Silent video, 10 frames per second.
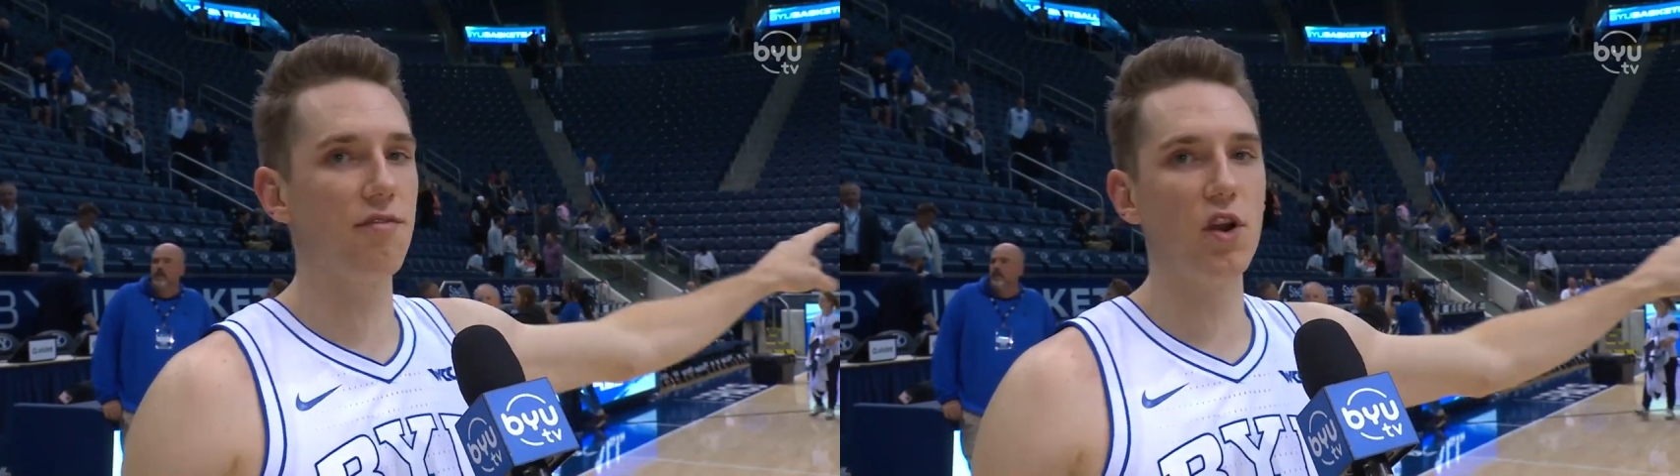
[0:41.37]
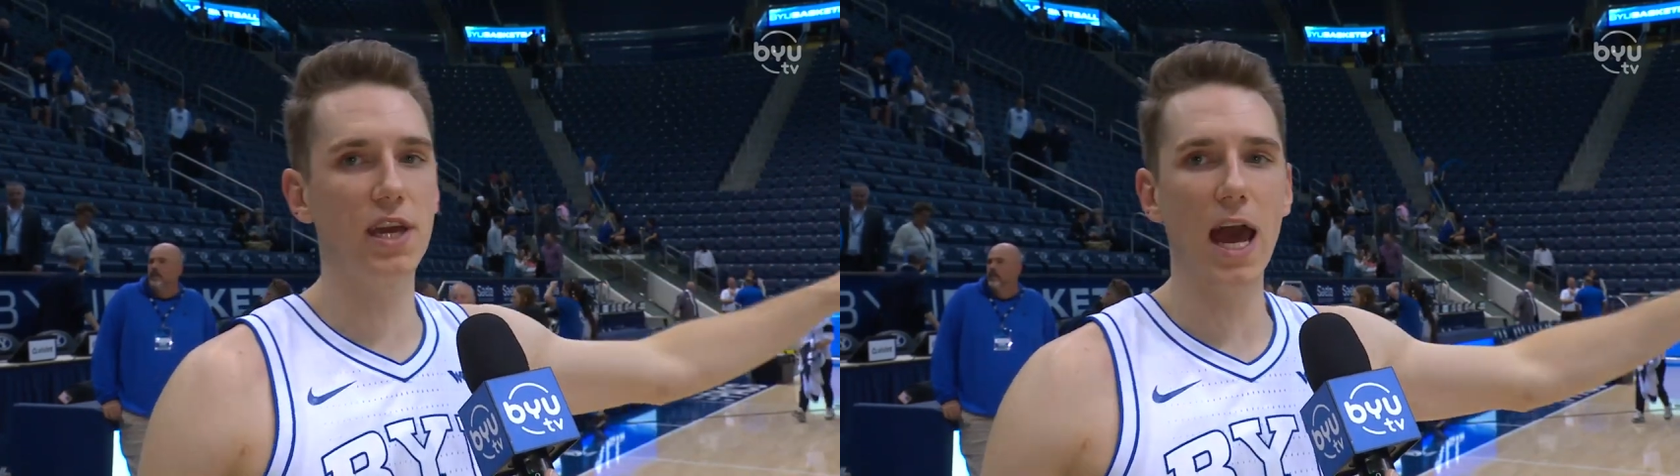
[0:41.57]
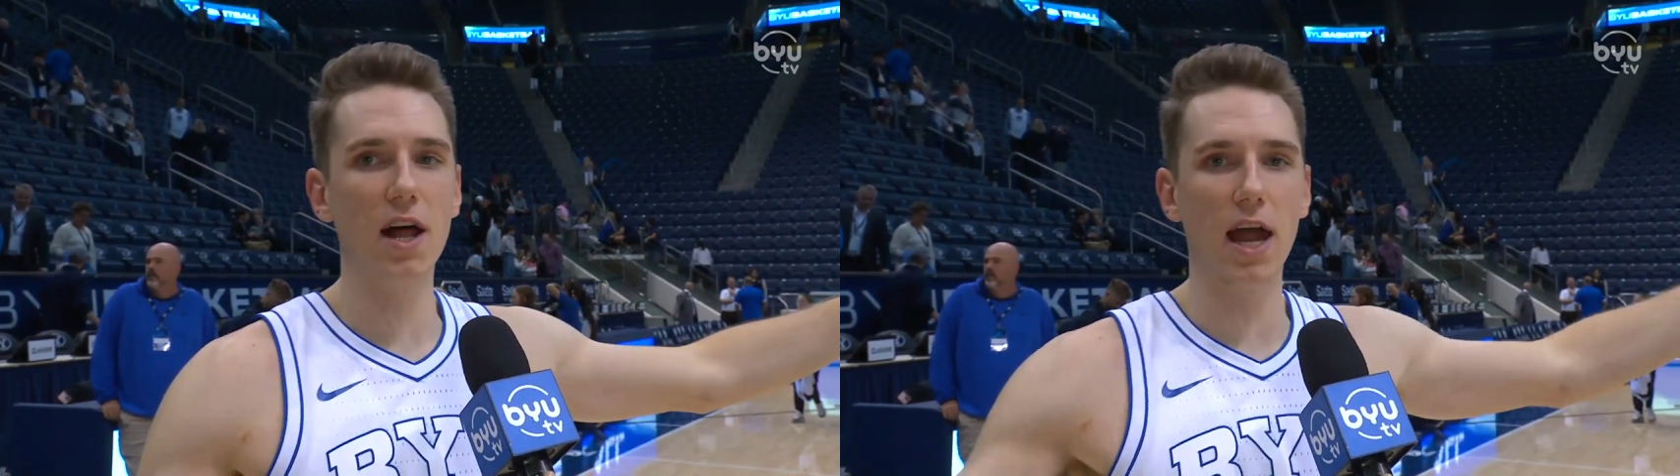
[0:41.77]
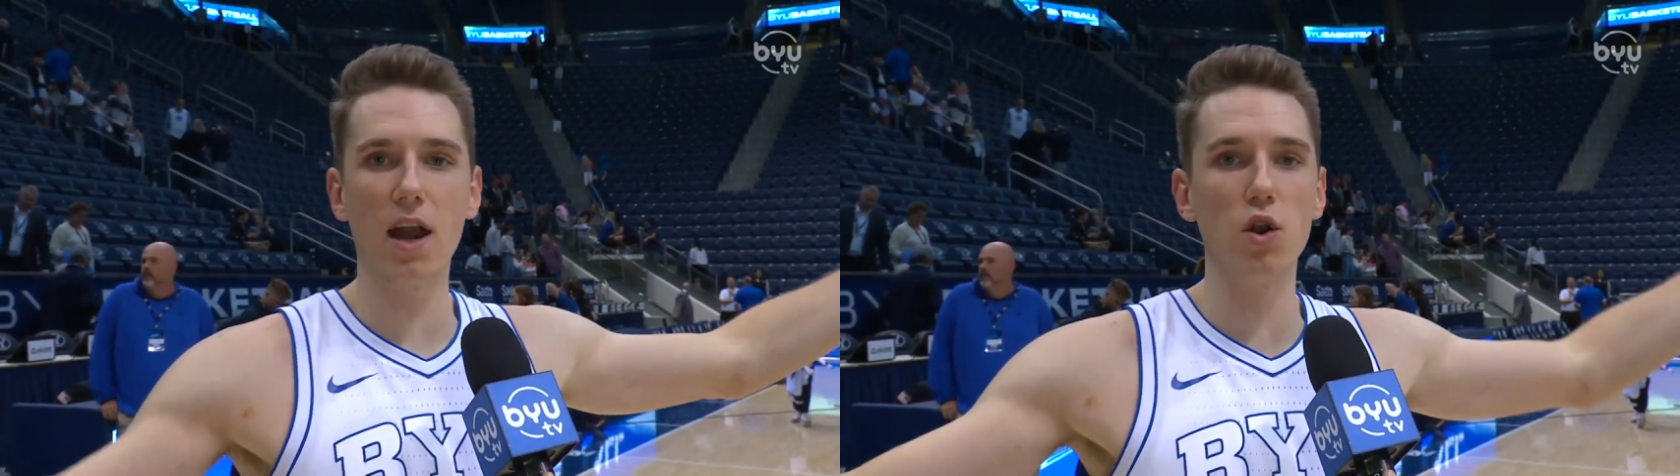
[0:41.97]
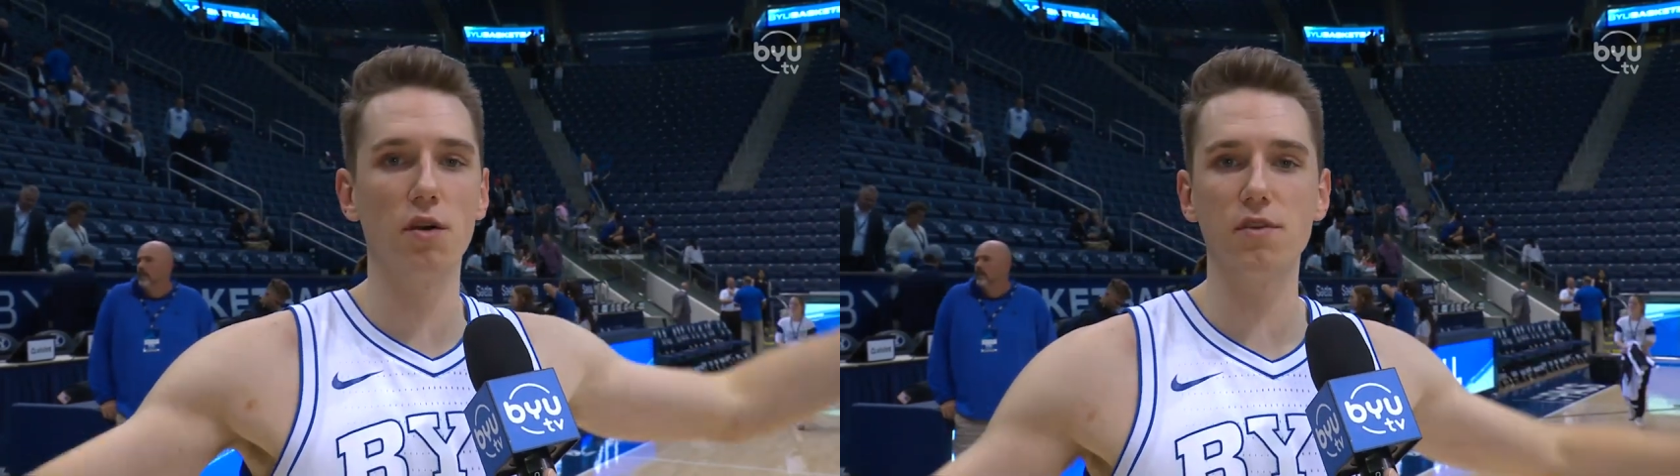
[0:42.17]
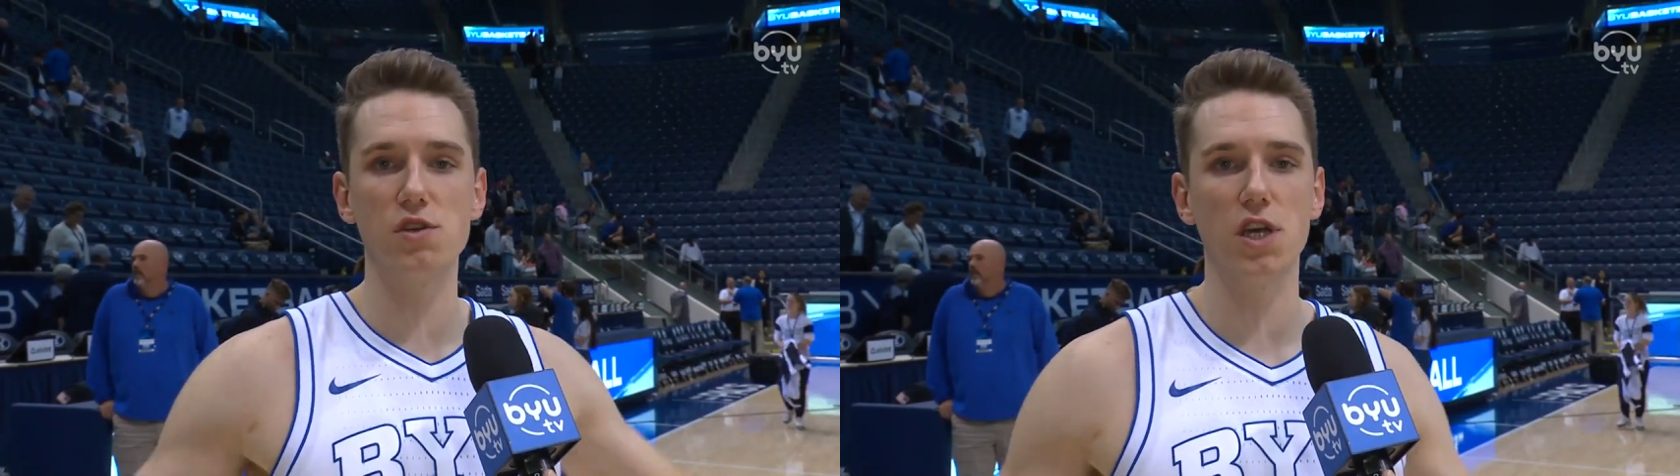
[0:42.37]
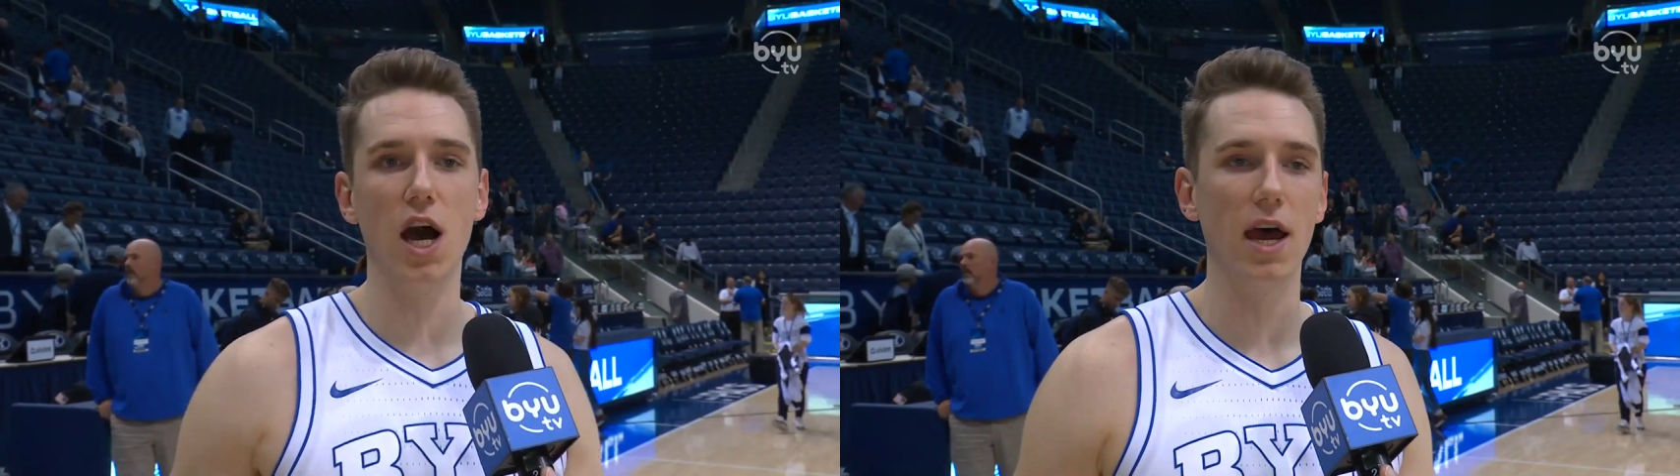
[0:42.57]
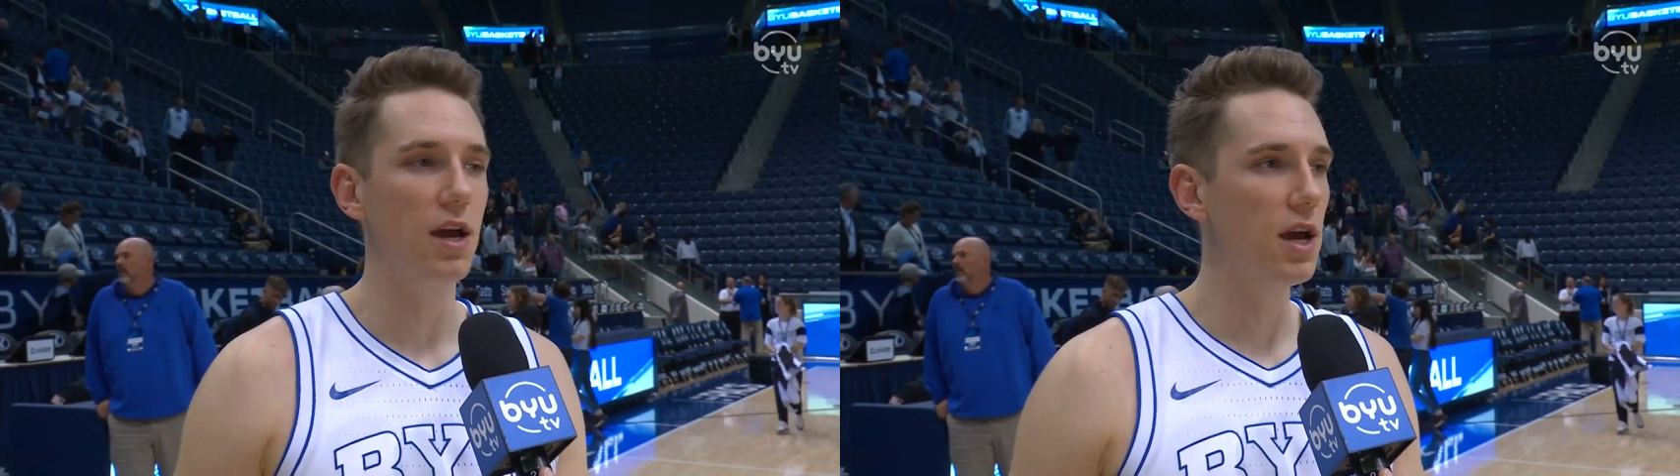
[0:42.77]
verticality. I don't know if you
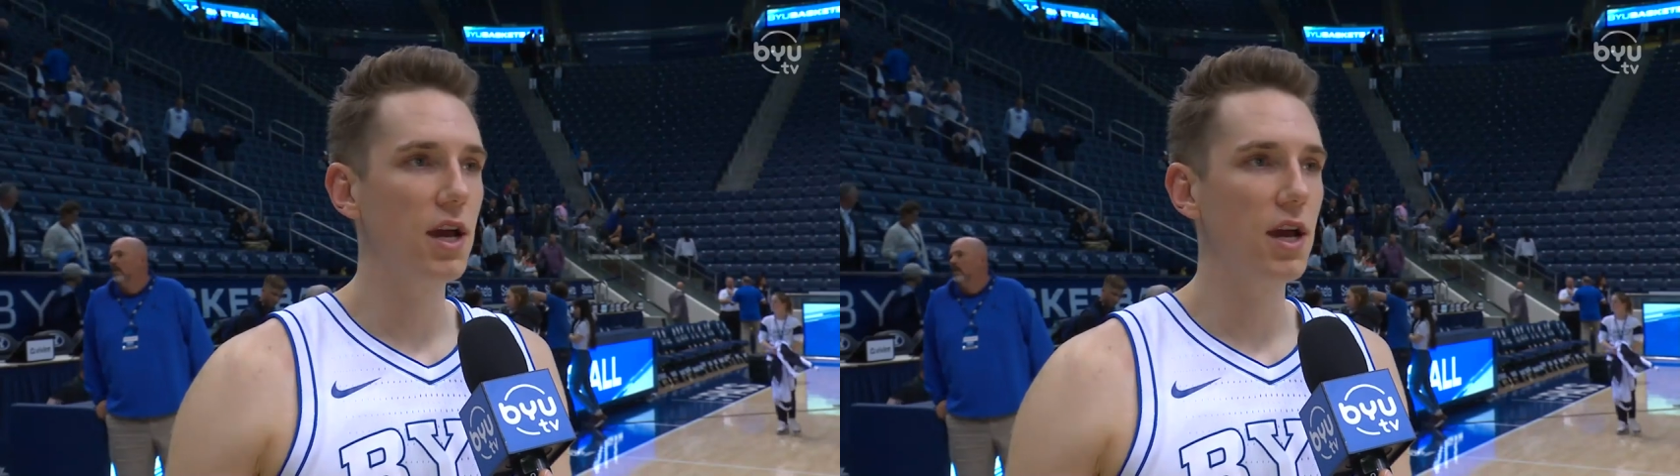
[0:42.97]
saw it.